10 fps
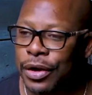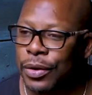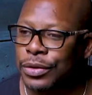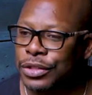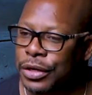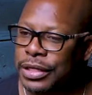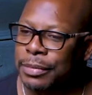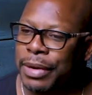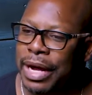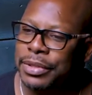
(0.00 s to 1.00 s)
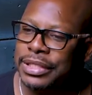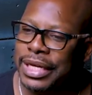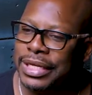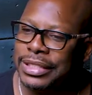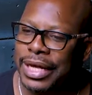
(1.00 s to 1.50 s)
own journey, the Bible
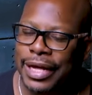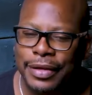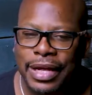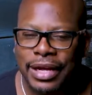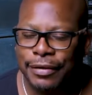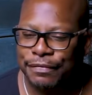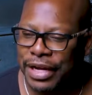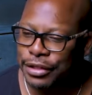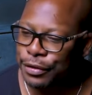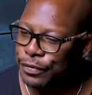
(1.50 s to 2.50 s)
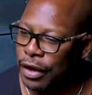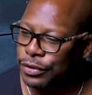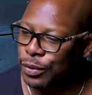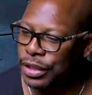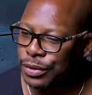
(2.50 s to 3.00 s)
says that confess your faults
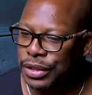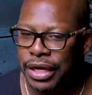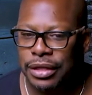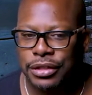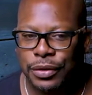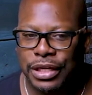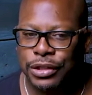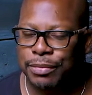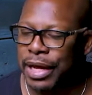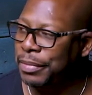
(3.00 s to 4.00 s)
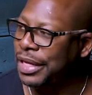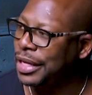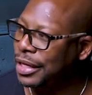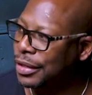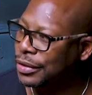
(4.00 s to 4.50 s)
one to another so that you may be
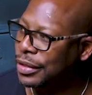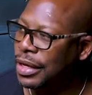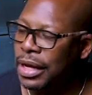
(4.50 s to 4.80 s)
healed.